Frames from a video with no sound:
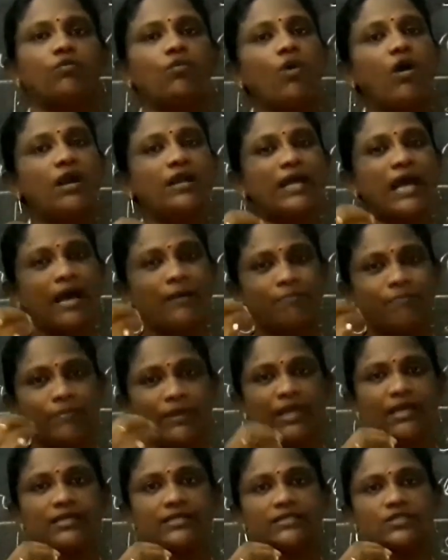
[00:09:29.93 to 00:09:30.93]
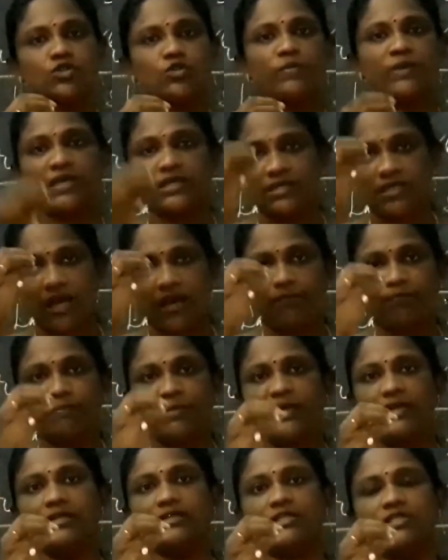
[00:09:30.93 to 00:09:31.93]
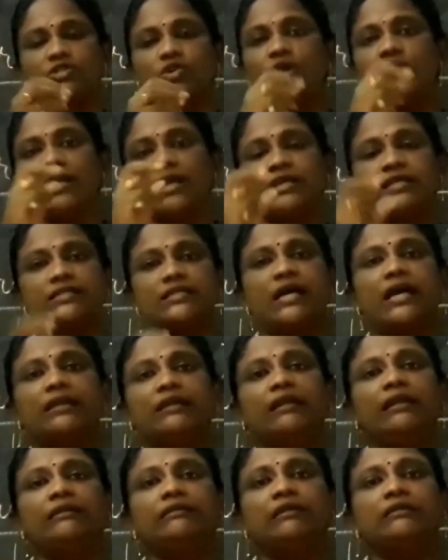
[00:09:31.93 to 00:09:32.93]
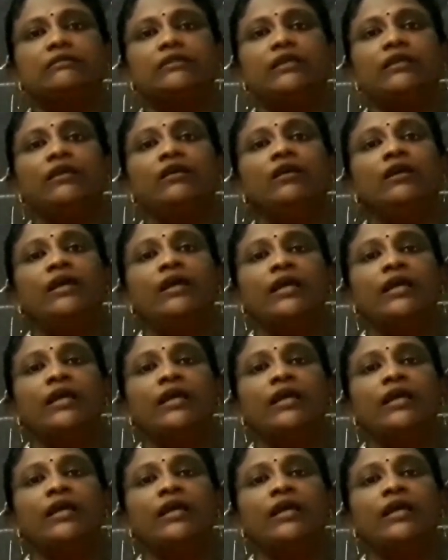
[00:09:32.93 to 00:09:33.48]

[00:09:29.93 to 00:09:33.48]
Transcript: What appears to be, it appears, not exactly the thing,